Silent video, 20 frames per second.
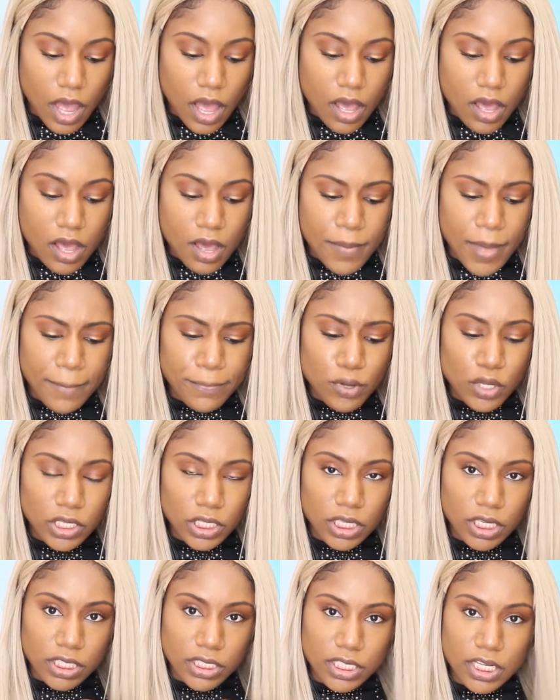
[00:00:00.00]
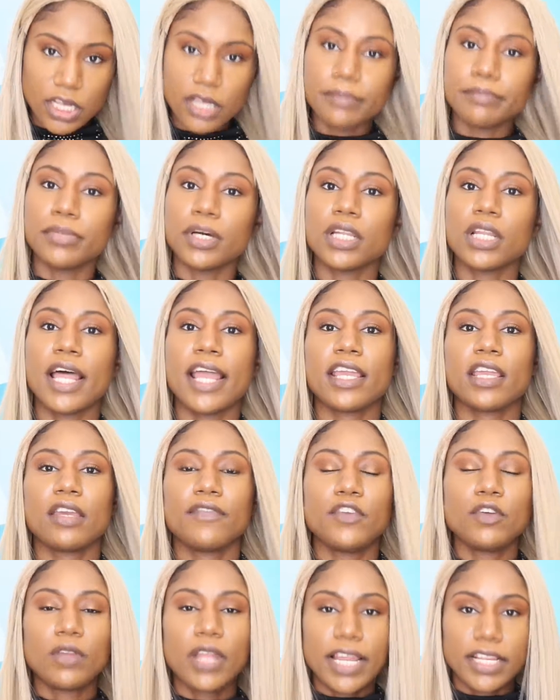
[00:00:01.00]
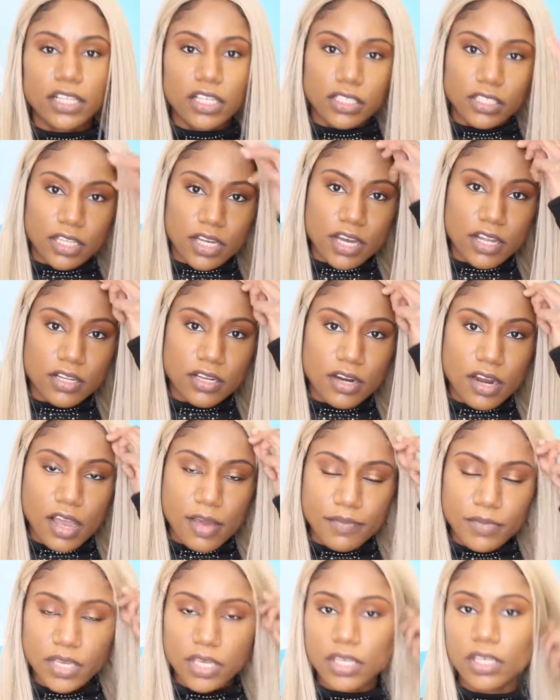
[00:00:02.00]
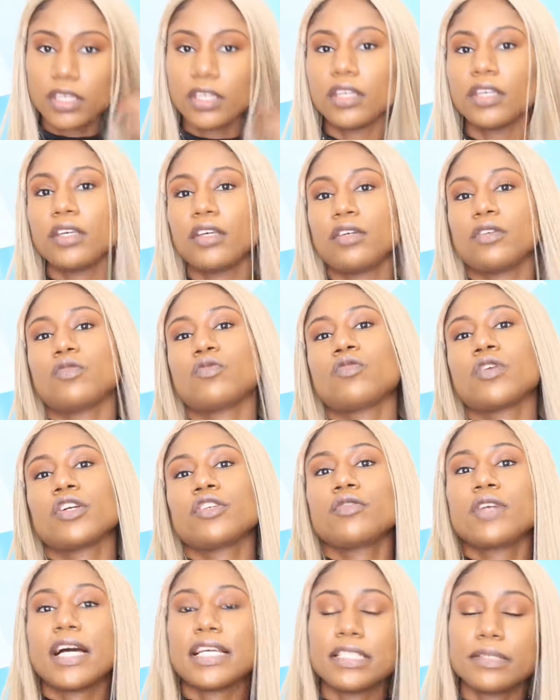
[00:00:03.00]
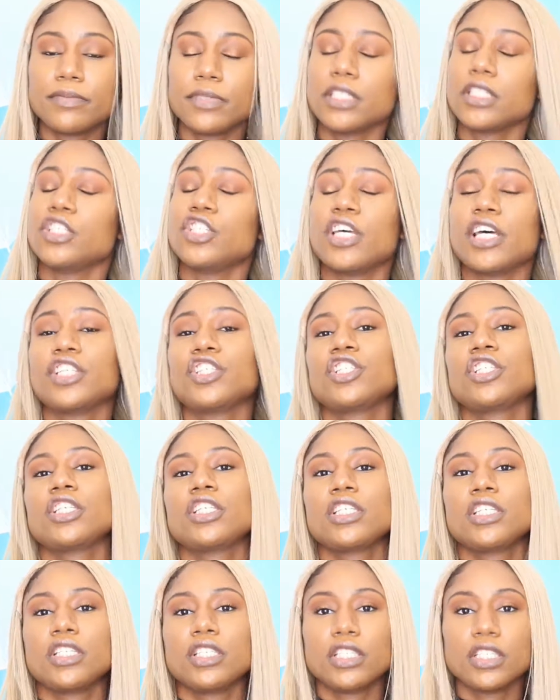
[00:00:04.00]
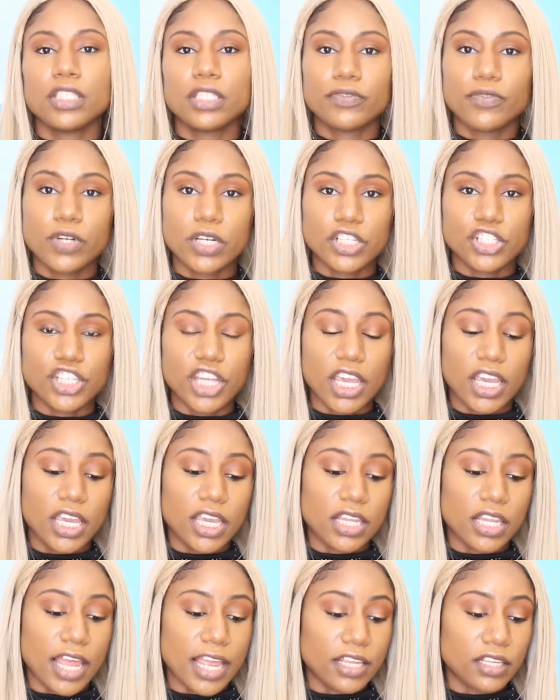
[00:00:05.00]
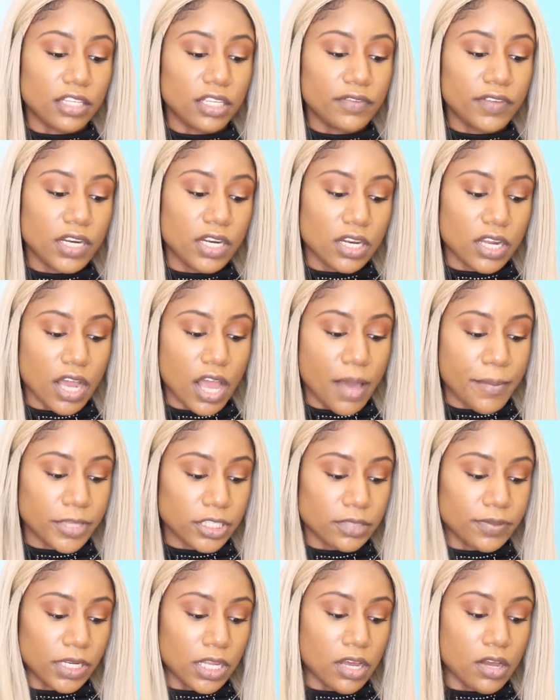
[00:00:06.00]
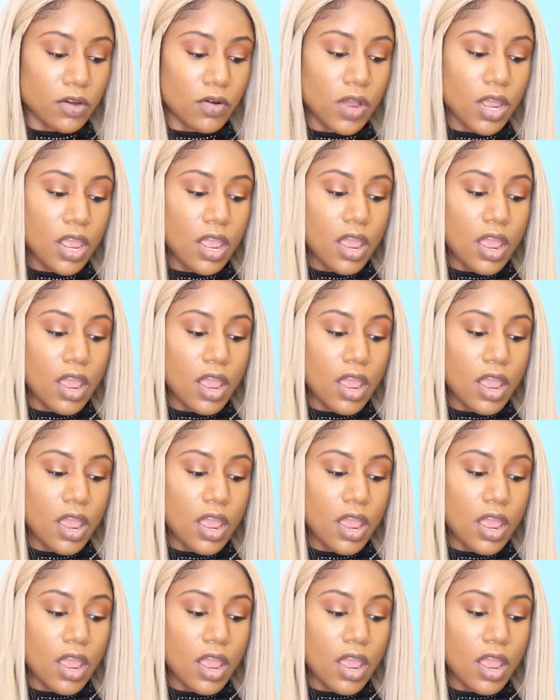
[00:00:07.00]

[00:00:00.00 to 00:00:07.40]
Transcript: I'm pulling this up, but like, if you like this color on me or you got some suggestions for a shade, like, leave it in the comments below.